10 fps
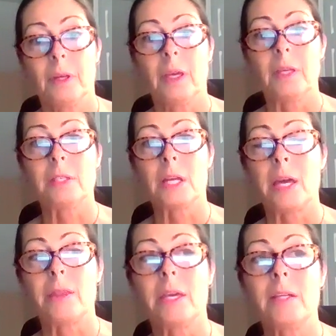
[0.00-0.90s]
He said,
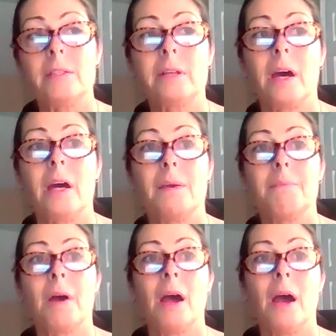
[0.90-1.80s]
I think it's
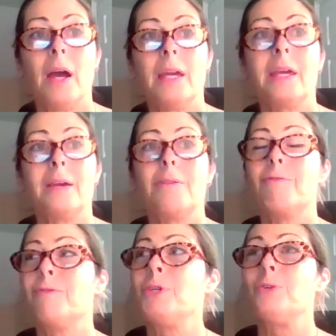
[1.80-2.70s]
time I give
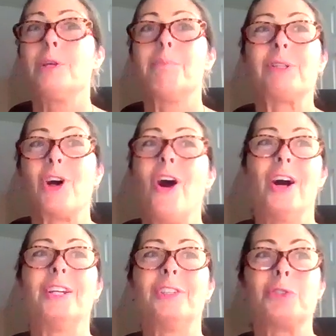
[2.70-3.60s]
you the
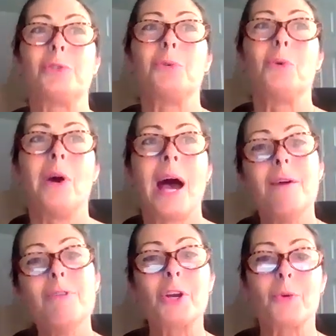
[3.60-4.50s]
baton to
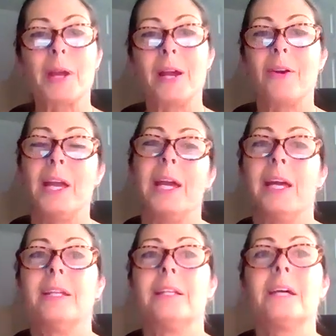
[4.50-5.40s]
have a career,
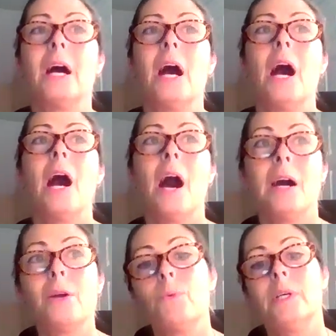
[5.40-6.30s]
and
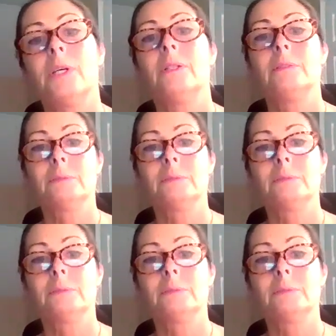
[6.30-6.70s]
I will